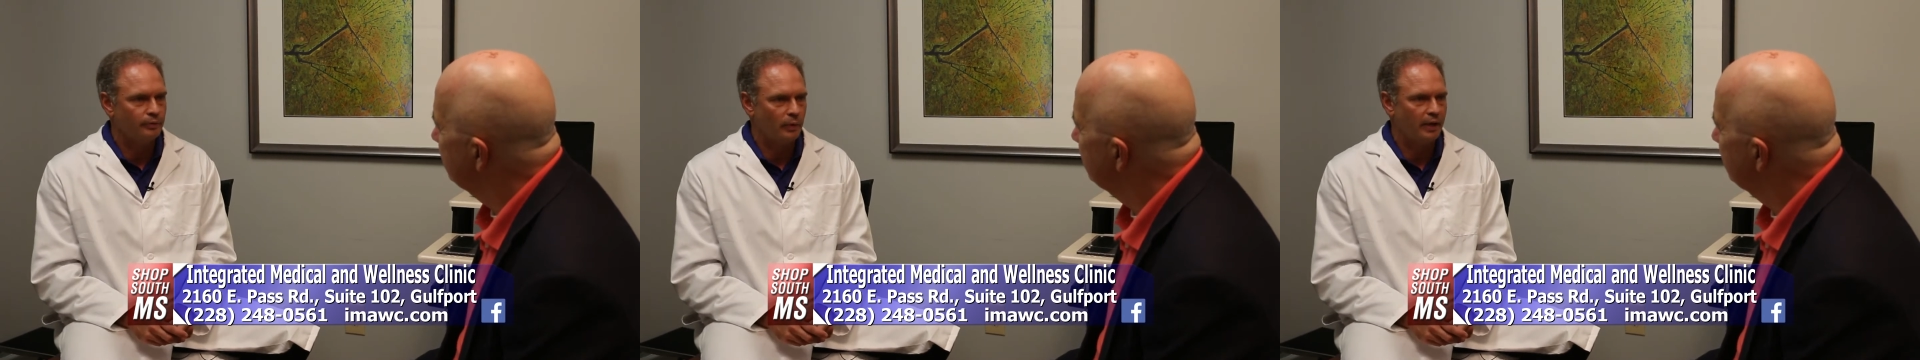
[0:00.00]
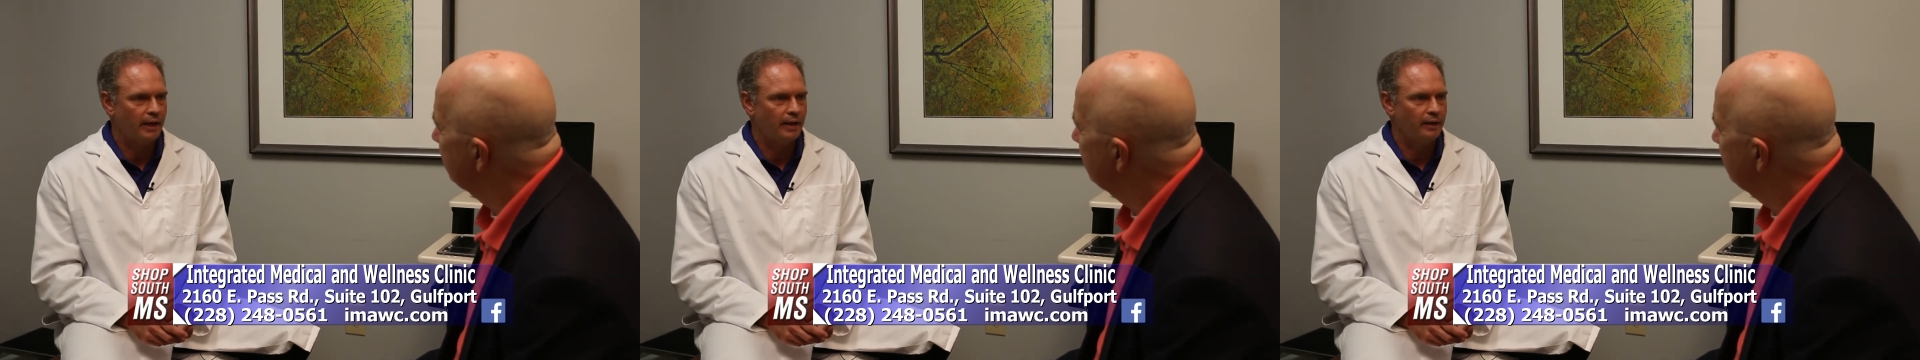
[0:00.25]

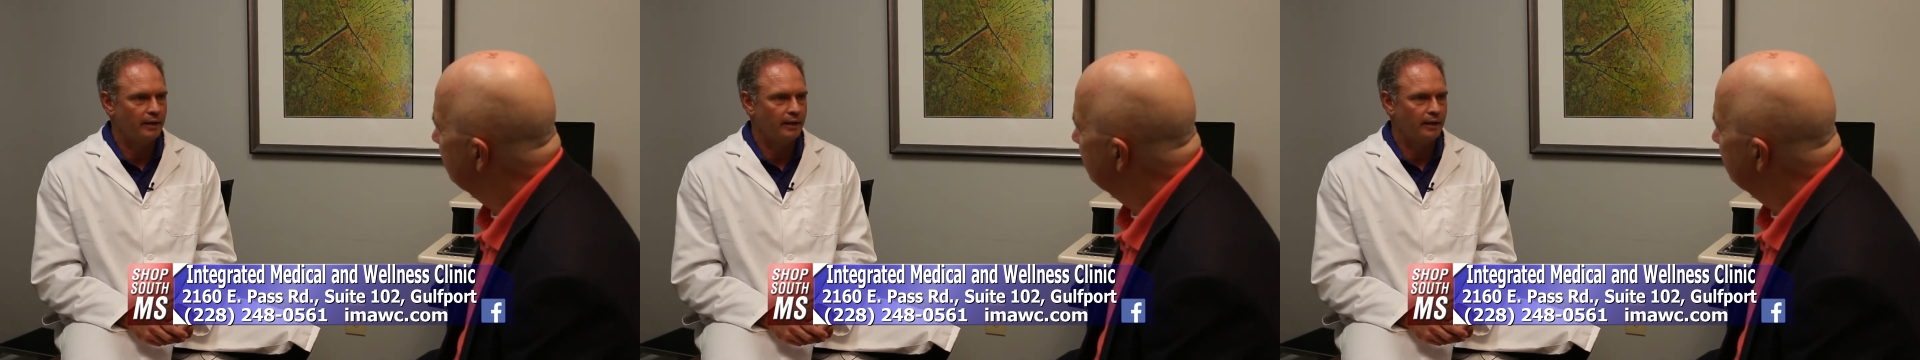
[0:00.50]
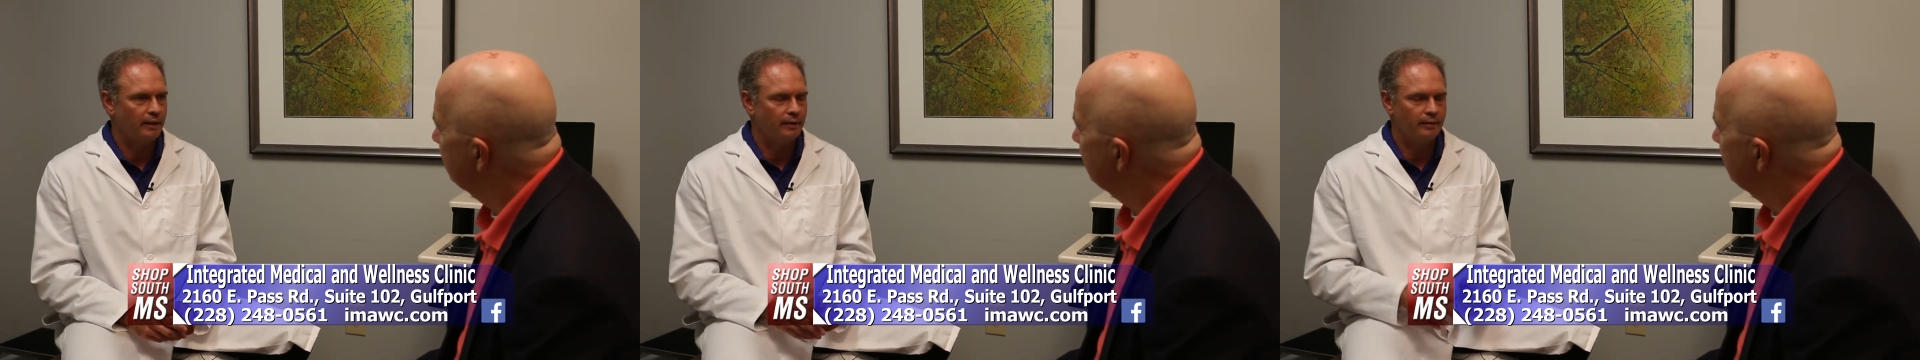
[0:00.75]
okay,
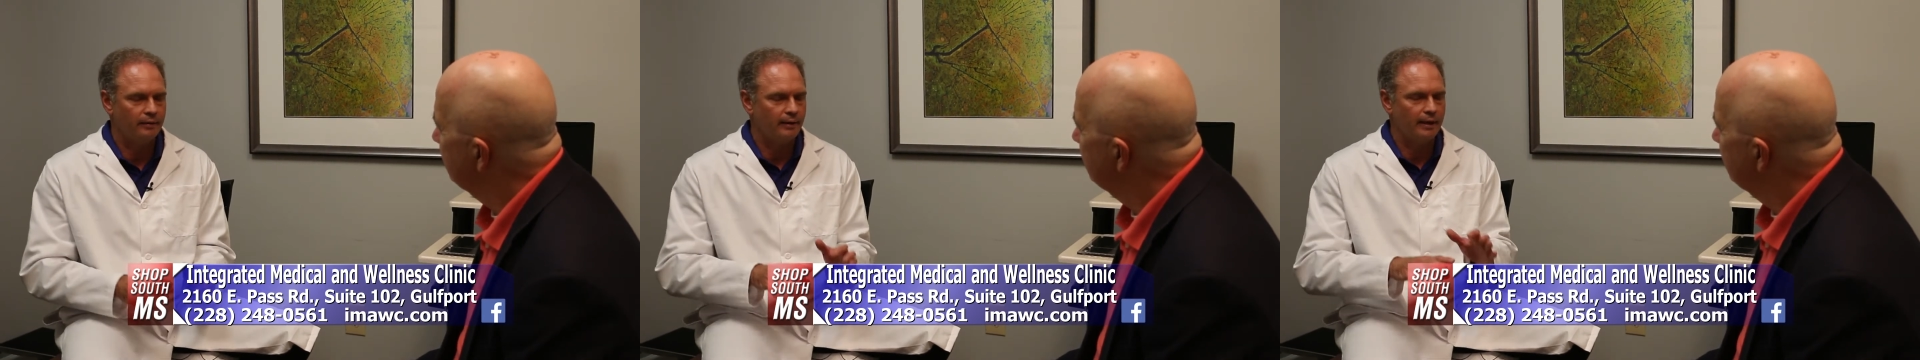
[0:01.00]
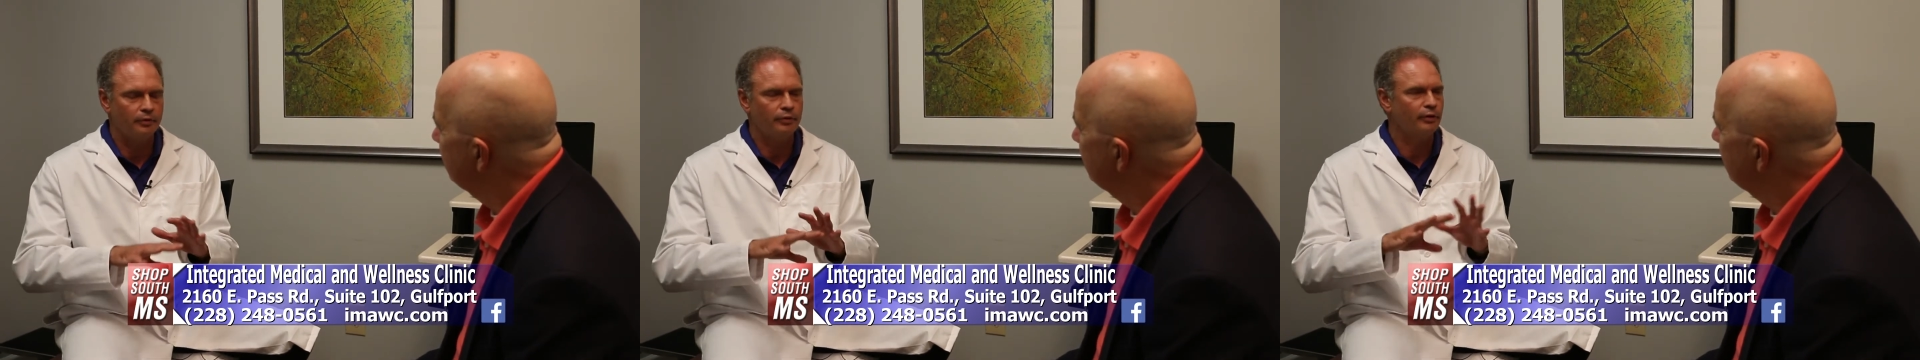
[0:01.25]
and
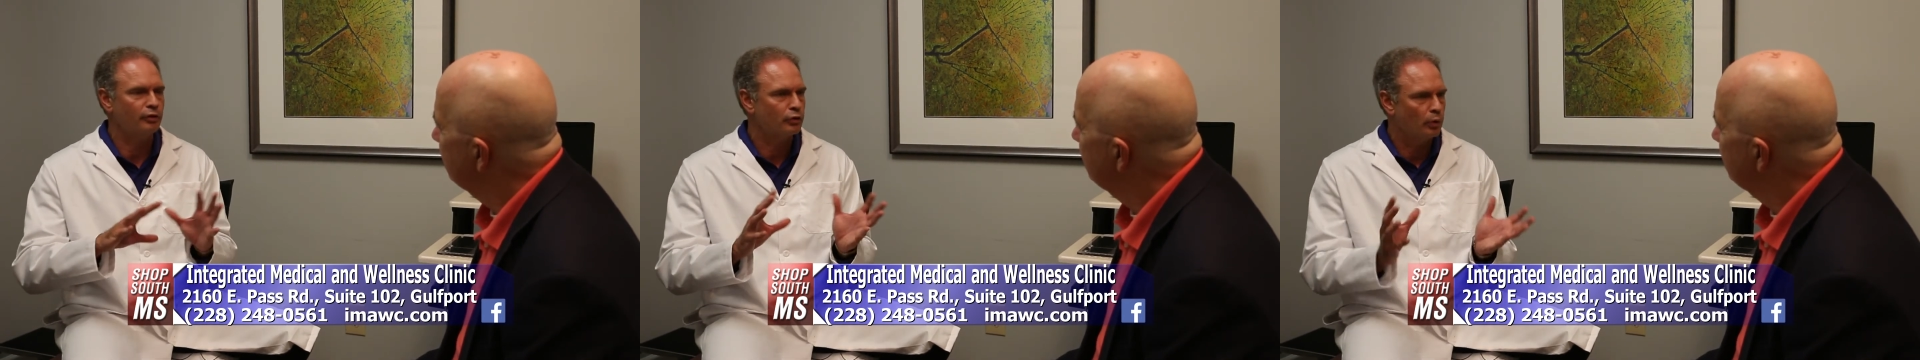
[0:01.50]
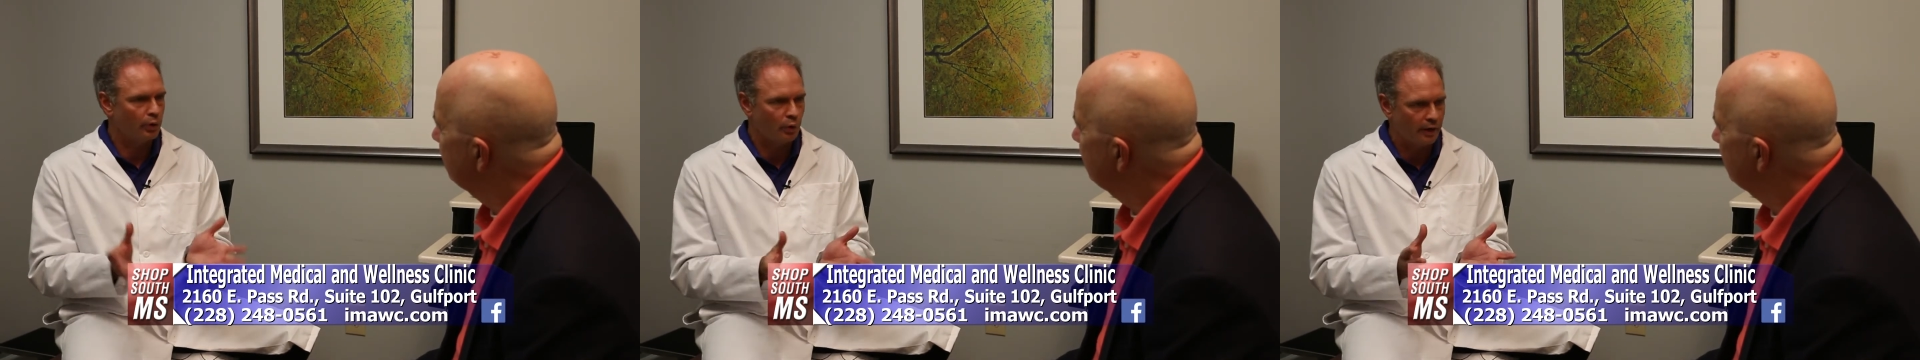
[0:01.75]
everything is
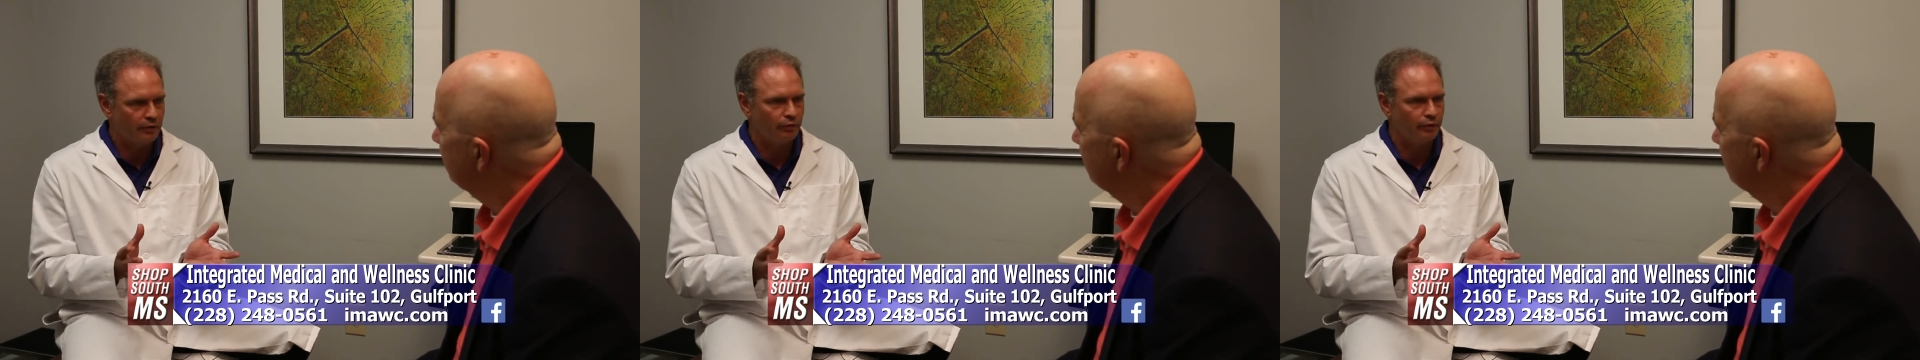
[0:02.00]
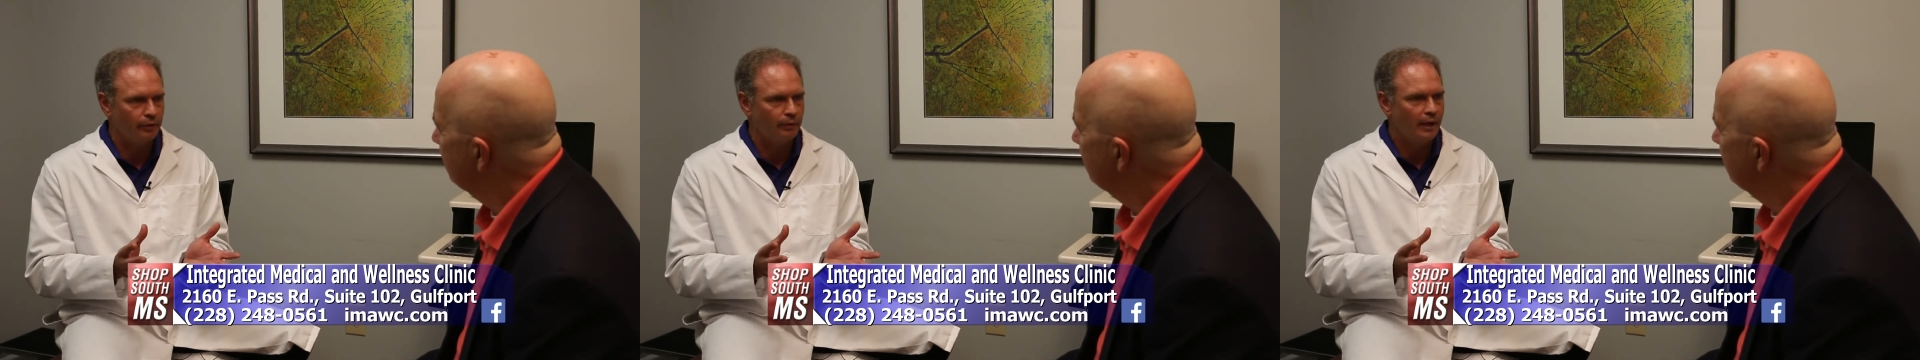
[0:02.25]
going great
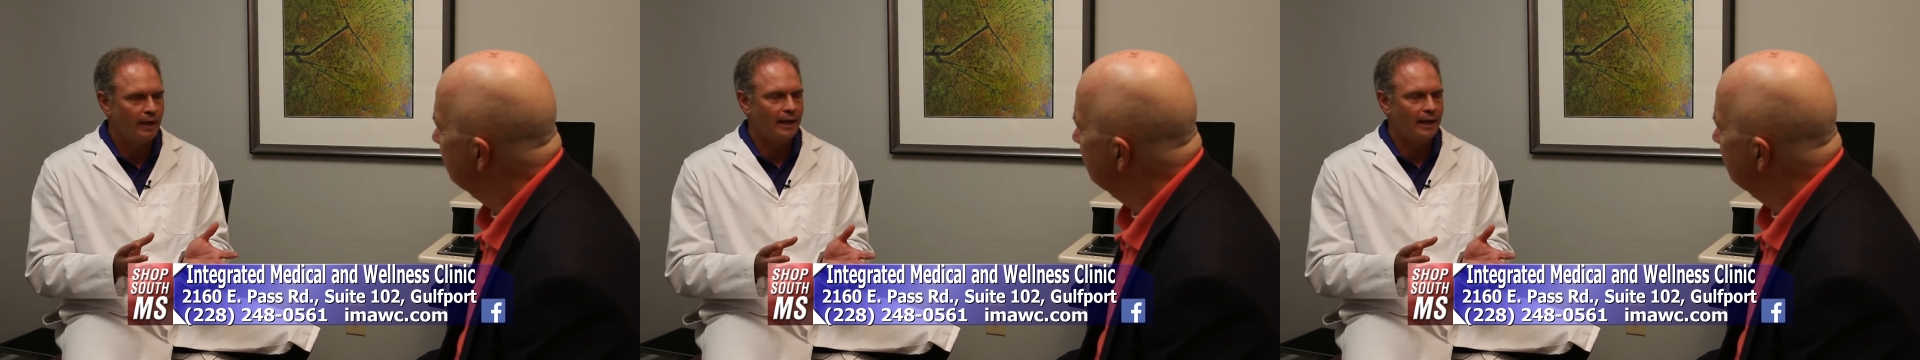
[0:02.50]
for you.